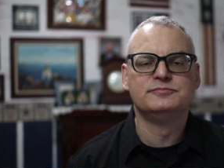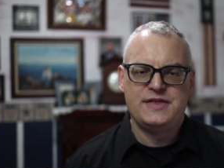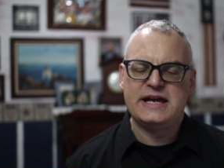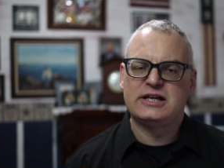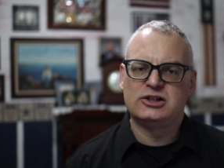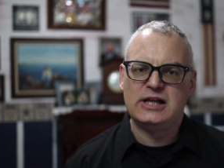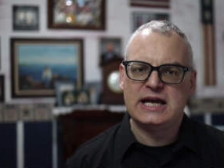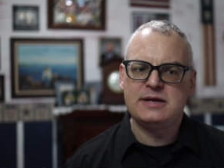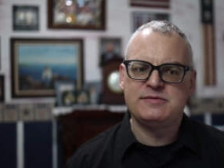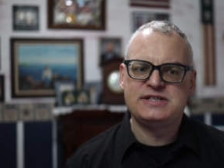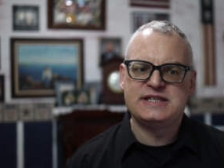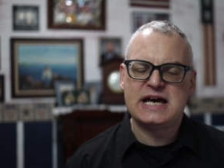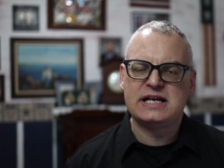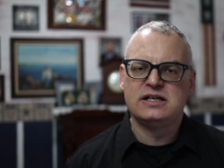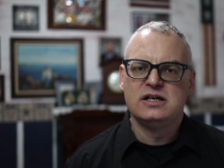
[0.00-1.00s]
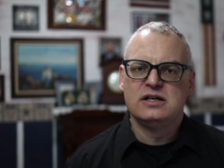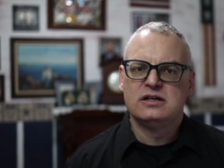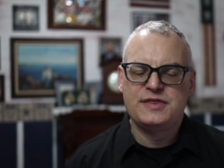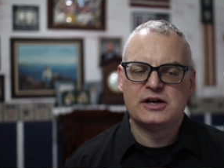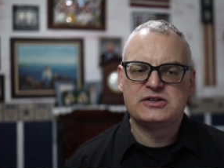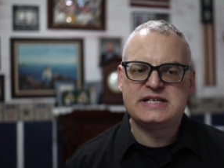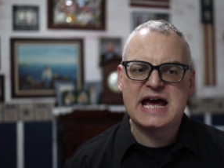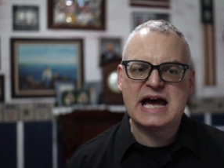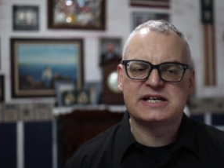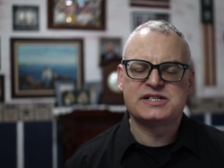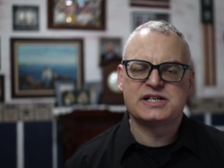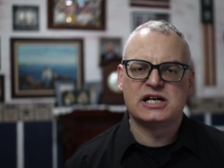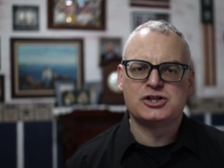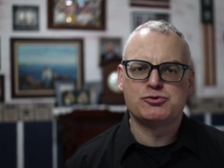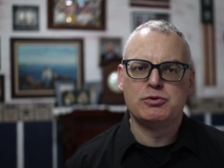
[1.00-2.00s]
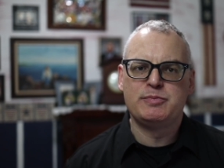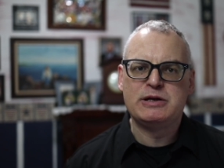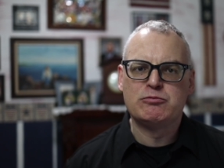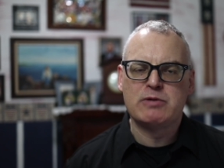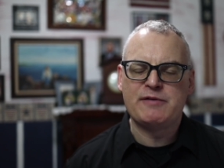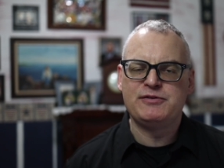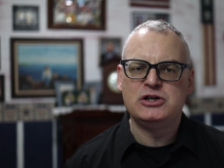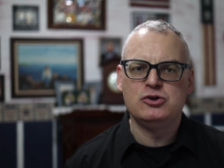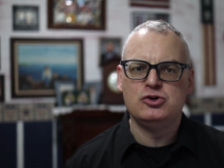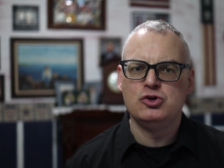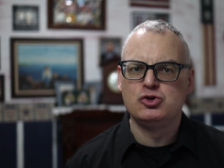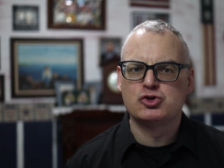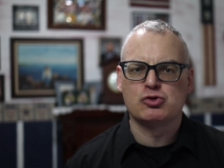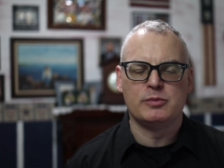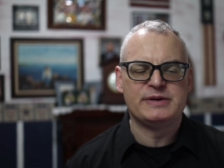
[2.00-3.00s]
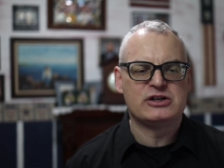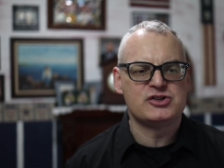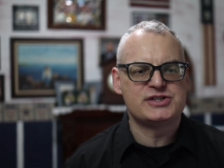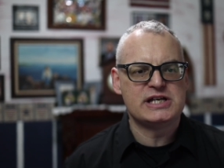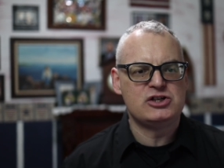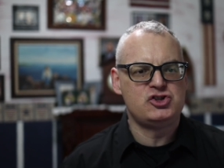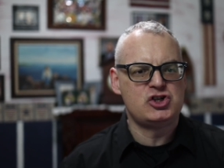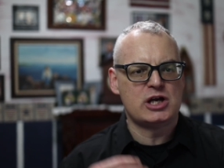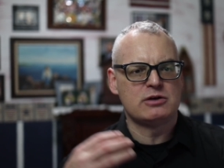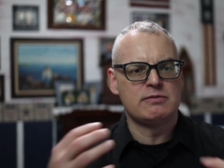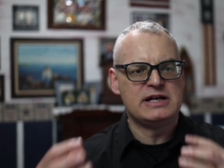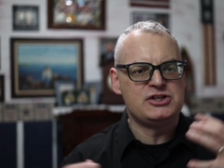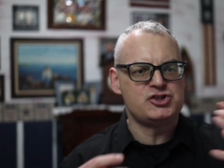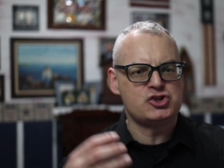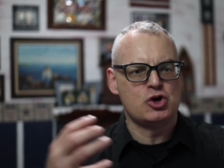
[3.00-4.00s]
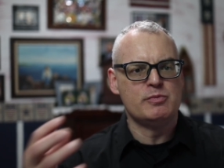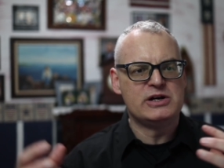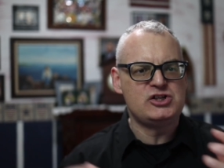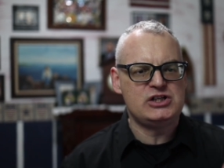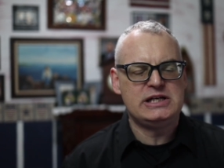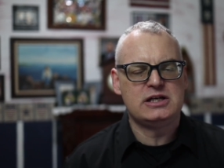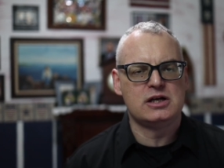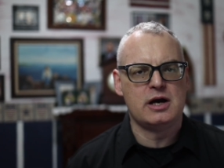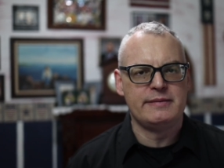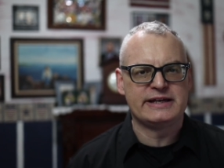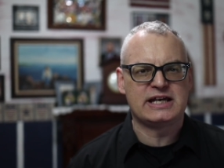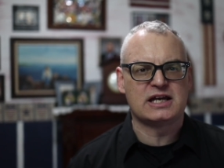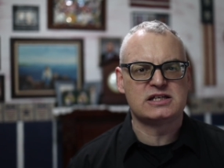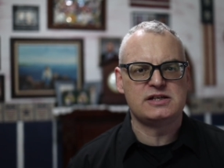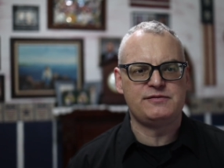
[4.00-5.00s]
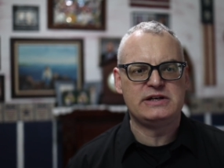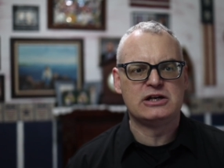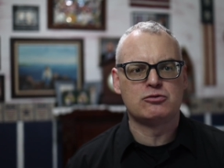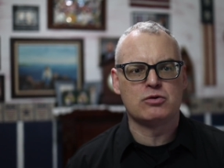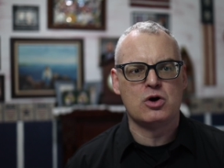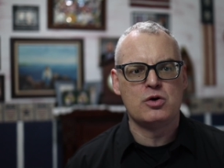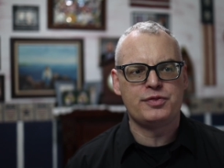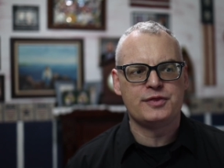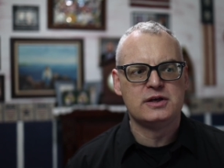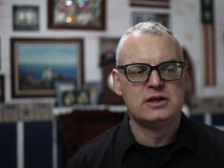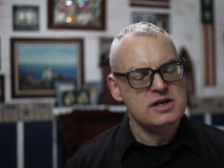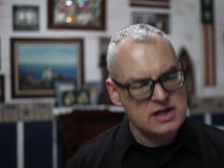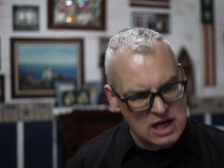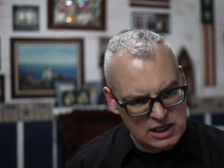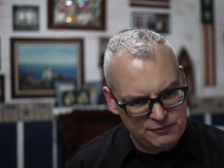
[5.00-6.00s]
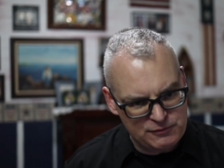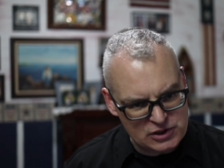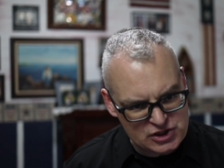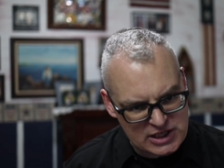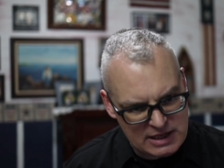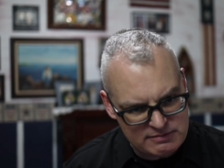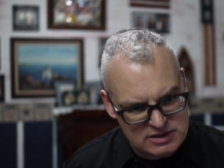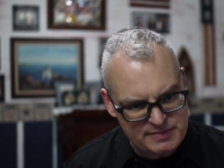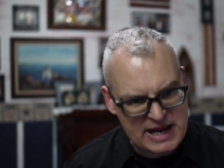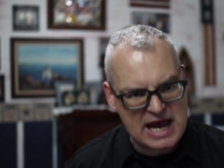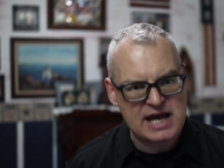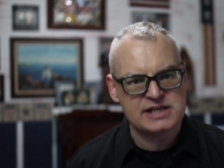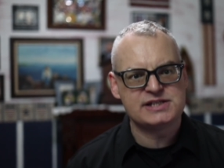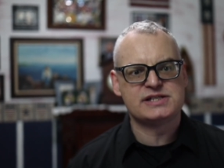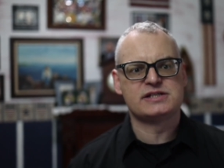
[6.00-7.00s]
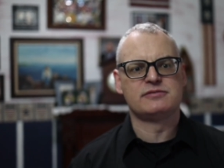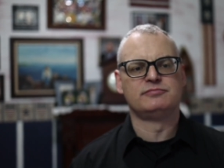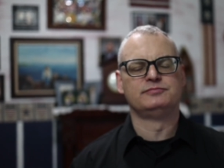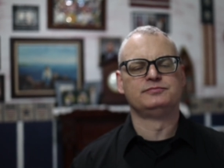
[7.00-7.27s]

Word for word: They claimed that their tax cuts would be revenue neutral because they generate so much economic activity and growth, none of which came to pass.